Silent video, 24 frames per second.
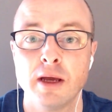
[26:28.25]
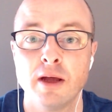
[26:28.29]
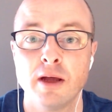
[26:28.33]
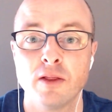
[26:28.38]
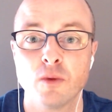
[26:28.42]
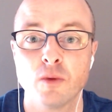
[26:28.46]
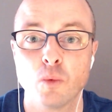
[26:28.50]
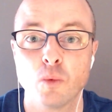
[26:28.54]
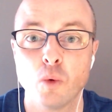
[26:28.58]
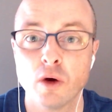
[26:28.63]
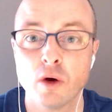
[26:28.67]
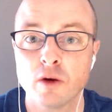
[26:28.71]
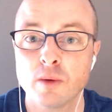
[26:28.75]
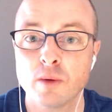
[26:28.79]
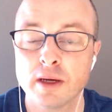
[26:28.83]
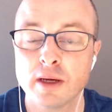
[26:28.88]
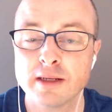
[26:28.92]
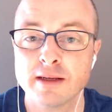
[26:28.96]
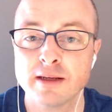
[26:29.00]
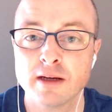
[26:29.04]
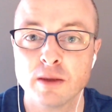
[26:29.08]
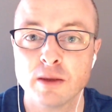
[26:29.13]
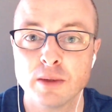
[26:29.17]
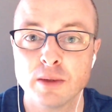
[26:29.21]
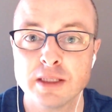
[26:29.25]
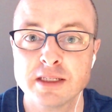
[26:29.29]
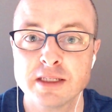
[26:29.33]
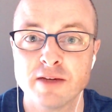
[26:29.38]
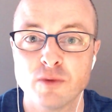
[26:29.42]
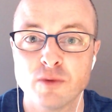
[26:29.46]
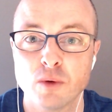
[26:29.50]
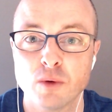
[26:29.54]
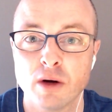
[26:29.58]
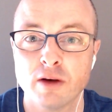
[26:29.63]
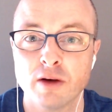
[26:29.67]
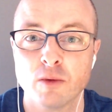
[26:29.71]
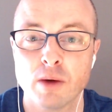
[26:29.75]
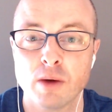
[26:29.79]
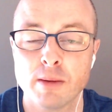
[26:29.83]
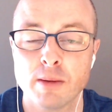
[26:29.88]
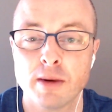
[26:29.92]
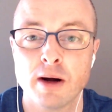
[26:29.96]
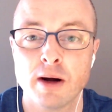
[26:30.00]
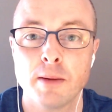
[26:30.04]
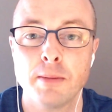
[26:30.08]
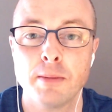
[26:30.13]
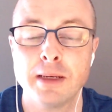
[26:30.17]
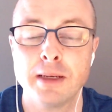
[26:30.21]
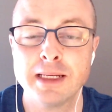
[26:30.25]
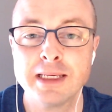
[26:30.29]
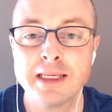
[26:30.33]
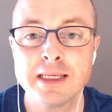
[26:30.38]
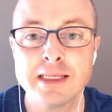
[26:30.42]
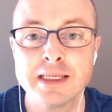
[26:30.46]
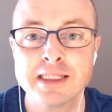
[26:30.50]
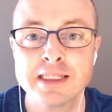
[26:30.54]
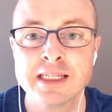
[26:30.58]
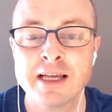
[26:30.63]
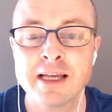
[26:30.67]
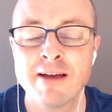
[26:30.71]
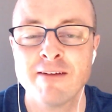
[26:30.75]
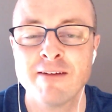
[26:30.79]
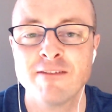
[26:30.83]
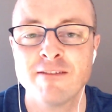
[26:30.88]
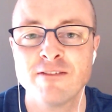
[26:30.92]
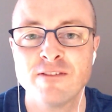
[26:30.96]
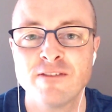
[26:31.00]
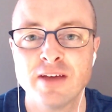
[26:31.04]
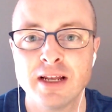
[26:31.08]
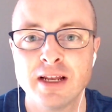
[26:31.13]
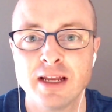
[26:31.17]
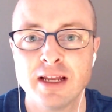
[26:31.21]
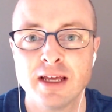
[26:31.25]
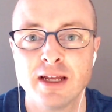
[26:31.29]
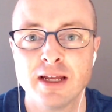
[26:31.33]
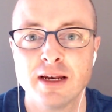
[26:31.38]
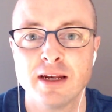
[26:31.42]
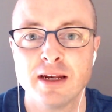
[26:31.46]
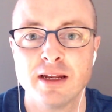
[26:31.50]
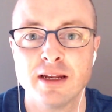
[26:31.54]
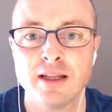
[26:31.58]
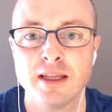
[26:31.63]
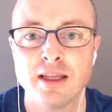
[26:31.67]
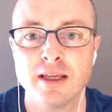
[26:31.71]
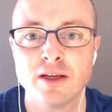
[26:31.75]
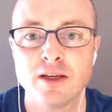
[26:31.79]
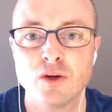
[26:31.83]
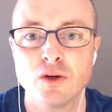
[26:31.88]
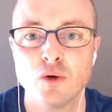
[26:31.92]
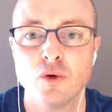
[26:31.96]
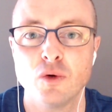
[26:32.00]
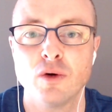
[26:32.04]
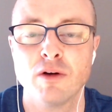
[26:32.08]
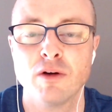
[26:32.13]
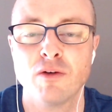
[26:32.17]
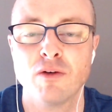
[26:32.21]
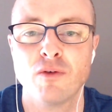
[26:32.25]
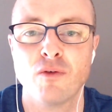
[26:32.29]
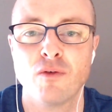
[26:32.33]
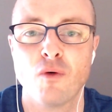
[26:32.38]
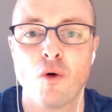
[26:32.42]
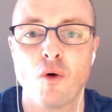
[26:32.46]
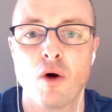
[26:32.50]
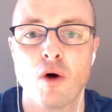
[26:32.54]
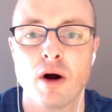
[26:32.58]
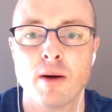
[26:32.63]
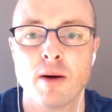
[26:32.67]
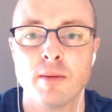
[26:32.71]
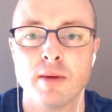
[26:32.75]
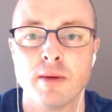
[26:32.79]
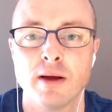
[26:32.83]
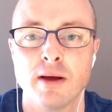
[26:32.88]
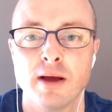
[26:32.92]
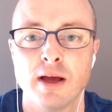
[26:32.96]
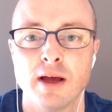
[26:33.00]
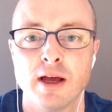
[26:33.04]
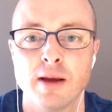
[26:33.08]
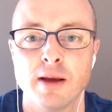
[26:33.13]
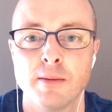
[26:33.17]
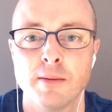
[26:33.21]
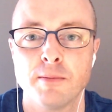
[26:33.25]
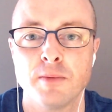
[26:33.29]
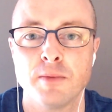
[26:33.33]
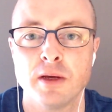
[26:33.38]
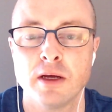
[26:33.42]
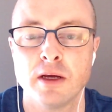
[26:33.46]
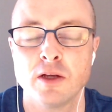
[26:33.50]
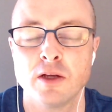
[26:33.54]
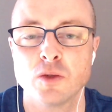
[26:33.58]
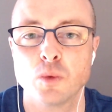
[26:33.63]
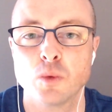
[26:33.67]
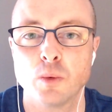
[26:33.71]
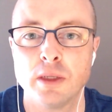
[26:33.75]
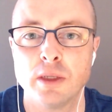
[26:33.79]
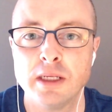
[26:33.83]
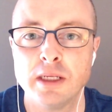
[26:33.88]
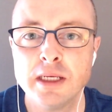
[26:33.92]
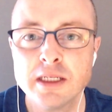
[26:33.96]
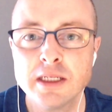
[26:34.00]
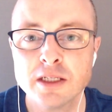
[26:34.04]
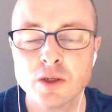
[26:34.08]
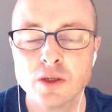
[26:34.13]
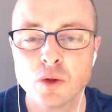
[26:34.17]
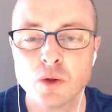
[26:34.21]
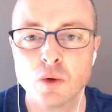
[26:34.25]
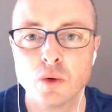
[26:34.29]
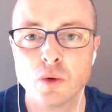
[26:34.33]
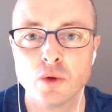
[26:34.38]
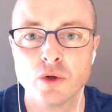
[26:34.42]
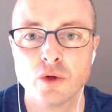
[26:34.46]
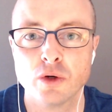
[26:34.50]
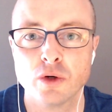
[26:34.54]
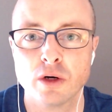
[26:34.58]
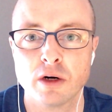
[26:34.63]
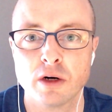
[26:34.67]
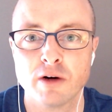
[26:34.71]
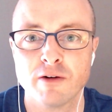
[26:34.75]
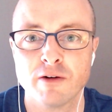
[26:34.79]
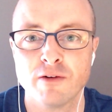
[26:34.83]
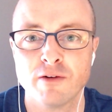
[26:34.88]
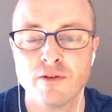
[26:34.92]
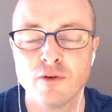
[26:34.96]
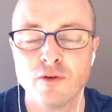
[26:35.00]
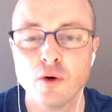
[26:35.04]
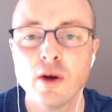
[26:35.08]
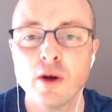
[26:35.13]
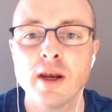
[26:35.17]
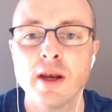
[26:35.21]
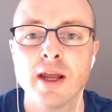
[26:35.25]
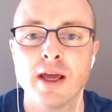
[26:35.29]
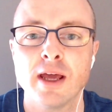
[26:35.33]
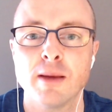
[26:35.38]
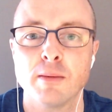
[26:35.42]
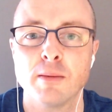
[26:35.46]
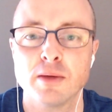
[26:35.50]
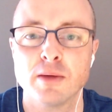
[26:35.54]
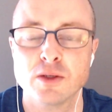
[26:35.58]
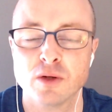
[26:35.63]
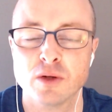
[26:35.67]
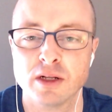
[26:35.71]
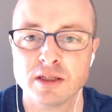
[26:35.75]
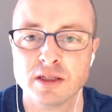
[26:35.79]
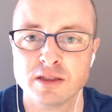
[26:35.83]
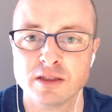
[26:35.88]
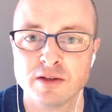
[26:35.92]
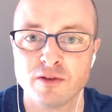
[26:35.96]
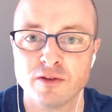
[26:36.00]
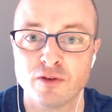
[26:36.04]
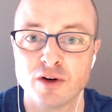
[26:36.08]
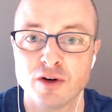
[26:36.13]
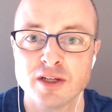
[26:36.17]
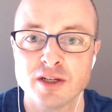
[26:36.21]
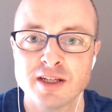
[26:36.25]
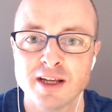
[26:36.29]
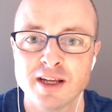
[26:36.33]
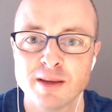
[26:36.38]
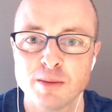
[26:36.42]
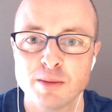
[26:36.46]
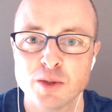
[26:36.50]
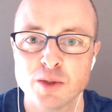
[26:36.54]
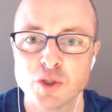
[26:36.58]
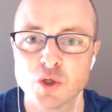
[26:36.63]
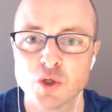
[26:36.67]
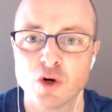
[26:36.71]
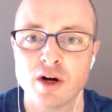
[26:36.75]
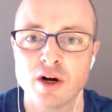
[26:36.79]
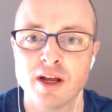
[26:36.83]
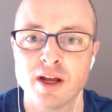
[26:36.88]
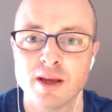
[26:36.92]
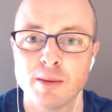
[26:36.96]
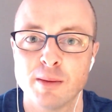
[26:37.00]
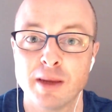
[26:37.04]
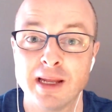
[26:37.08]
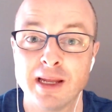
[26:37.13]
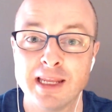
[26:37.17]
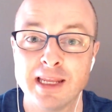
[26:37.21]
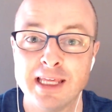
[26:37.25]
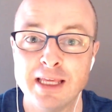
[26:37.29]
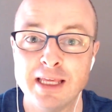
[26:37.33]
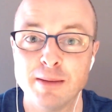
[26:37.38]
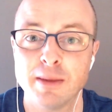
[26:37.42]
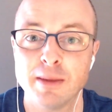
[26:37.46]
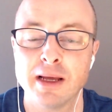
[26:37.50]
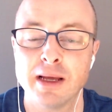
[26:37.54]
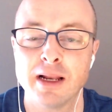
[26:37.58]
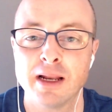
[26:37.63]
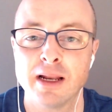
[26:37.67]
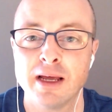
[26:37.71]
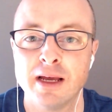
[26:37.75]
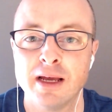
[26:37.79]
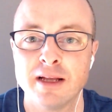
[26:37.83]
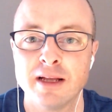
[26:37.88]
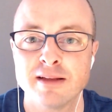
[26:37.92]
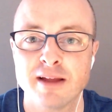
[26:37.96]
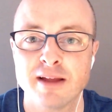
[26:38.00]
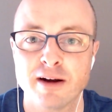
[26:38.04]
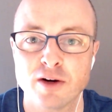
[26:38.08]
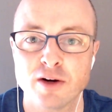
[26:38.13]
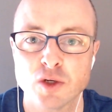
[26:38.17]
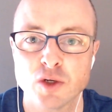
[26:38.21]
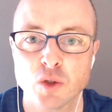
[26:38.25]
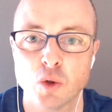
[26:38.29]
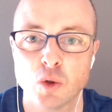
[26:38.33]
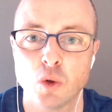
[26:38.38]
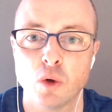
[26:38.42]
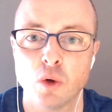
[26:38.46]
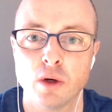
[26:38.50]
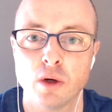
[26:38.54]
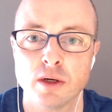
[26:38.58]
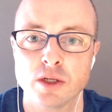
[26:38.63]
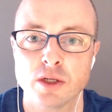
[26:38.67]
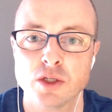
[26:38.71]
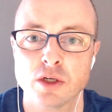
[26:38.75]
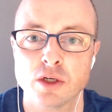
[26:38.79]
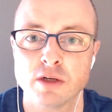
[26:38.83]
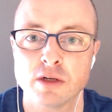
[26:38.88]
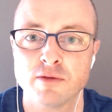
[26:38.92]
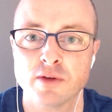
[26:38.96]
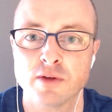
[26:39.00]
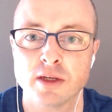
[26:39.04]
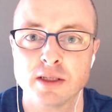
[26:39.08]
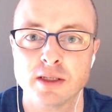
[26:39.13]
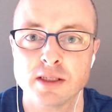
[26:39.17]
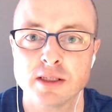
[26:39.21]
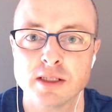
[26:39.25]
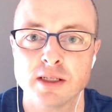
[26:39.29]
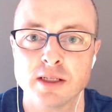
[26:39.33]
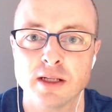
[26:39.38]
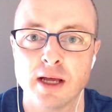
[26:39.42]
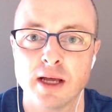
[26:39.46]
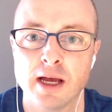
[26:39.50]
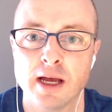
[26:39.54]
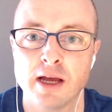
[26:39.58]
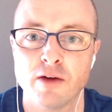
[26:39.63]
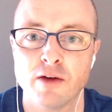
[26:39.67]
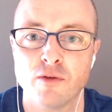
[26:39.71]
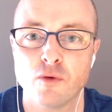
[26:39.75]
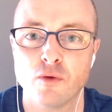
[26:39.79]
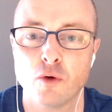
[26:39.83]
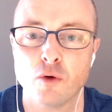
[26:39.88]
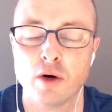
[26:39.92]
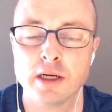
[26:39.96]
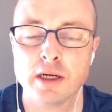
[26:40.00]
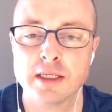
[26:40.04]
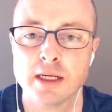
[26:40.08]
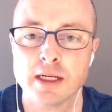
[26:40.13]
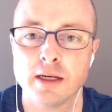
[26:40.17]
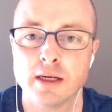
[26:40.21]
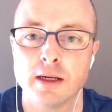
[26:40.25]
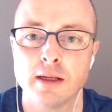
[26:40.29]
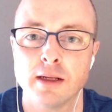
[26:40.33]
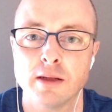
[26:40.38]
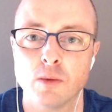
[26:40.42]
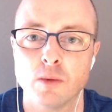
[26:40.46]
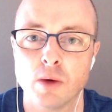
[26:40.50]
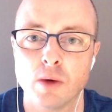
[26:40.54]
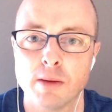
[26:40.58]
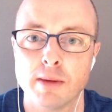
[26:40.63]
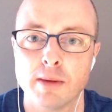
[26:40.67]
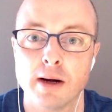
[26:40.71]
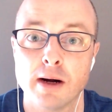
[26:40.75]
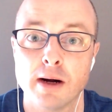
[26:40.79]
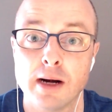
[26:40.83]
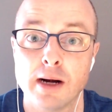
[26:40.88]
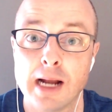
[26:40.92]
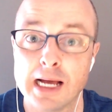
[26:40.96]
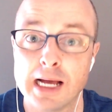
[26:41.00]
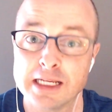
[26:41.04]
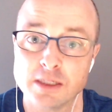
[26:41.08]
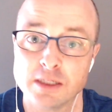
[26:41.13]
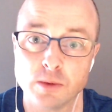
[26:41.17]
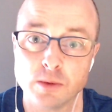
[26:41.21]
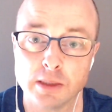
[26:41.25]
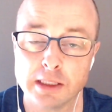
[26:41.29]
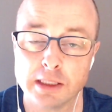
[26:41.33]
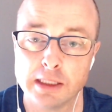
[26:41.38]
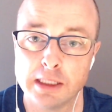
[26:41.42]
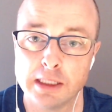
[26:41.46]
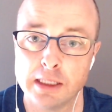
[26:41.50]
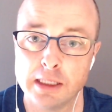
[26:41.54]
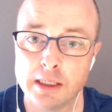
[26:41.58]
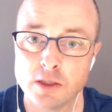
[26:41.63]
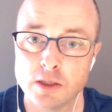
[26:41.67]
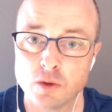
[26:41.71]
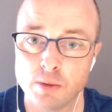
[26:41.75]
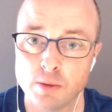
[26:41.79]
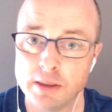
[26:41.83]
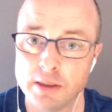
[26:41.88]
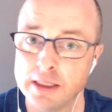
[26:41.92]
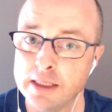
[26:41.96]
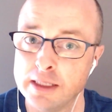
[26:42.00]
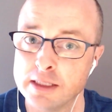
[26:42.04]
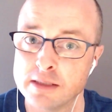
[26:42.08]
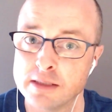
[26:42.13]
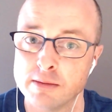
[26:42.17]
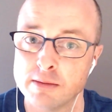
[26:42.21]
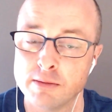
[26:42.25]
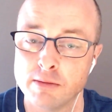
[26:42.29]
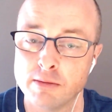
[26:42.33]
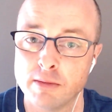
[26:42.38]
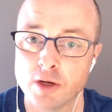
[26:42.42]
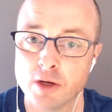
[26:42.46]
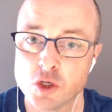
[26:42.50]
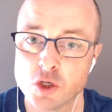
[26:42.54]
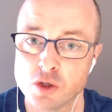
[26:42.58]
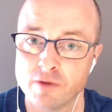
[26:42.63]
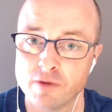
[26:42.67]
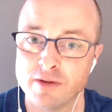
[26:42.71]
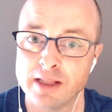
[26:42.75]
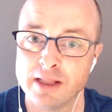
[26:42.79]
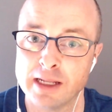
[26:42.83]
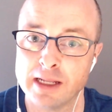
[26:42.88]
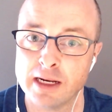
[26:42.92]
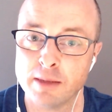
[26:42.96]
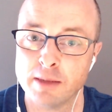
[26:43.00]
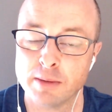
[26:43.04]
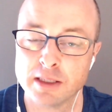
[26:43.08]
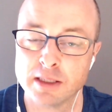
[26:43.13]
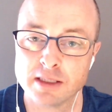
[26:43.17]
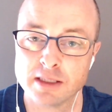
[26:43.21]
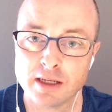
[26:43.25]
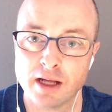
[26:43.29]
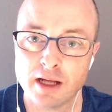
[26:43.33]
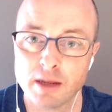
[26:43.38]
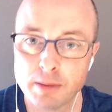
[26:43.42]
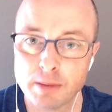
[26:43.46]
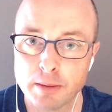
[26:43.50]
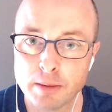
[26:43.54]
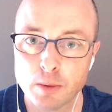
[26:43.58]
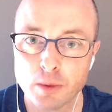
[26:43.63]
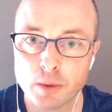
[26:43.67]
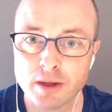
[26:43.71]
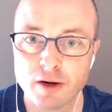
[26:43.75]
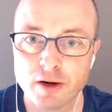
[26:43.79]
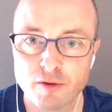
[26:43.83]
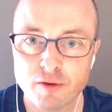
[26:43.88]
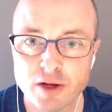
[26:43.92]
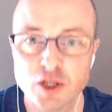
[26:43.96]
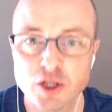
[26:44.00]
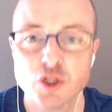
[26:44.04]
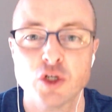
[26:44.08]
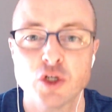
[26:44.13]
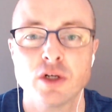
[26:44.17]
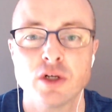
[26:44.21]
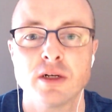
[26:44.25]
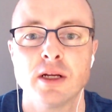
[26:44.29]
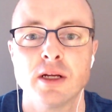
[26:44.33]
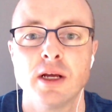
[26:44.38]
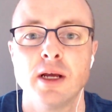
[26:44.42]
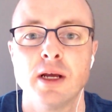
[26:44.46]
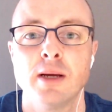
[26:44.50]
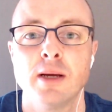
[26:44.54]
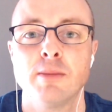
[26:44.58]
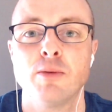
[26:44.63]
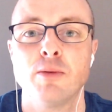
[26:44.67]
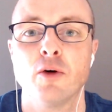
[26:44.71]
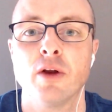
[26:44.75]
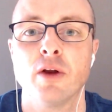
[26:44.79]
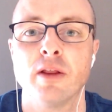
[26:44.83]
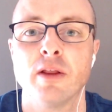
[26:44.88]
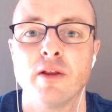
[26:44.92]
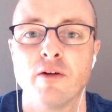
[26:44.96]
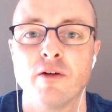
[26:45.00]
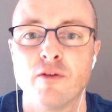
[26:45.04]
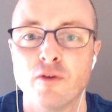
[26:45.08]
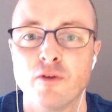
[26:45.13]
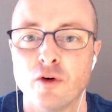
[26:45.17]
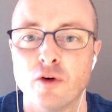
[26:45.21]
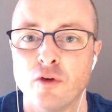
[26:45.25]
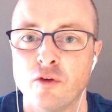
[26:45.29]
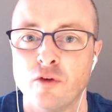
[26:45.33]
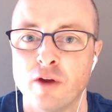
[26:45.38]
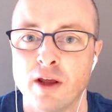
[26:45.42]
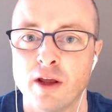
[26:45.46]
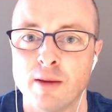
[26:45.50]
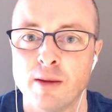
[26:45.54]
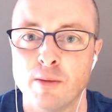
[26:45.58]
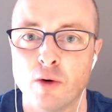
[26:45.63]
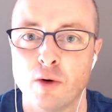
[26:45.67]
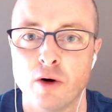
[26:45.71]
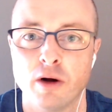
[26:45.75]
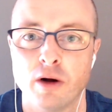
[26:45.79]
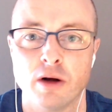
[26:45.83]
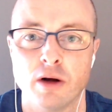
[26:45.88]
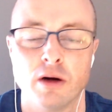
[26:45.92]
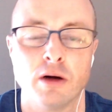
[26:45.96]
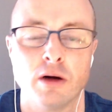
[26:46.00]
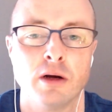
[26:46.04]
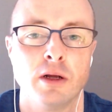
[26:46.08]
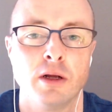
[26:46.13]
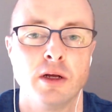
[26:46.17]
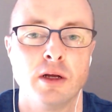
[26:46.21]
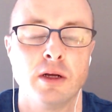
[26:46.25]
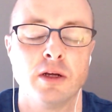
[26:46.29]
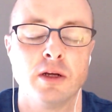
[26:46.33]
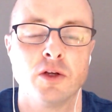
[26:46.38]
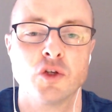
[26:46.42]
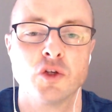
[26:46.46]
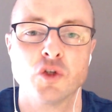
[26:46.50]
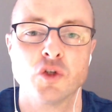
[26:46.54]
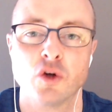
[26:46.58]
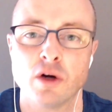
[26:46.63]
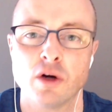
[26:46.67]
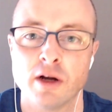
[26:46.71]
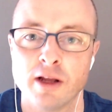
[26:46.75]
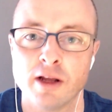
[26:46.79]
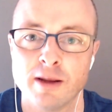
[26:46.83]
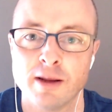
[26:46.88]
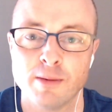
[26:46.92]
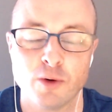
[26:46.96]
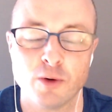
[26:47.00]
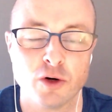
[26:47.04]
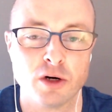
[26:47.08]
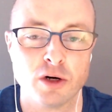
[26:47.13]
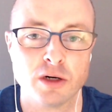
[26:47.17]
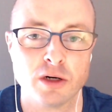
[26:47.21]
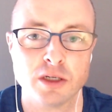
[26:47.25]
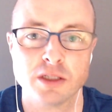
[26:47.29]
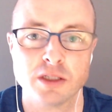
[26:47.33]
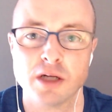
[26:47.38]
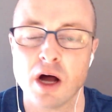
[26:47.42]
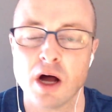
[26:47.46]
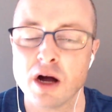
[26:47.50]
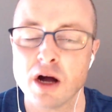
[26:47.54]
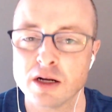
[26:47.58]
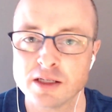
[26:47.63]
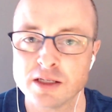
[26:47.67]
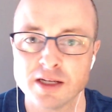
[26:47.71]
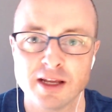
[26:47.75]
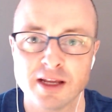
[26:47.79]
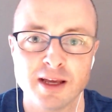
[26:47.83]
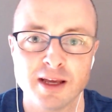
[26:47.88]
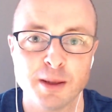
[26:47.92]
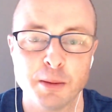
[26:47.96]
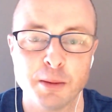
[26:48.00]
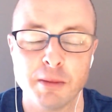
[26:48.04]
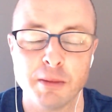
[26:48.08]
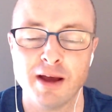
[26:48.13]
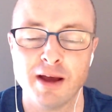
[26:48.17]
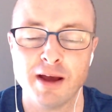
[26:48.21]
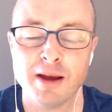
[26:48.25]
The one quick thing I will say, if you are on the webinar, please fill in the Google form. So we need to know your full name. So that's first name, surname, and email that are to go on the certificates for attending the webinar last week. So please make sure you fill that in, because a lot of people, when they're registered, put in their first name or their surname or their dog's name.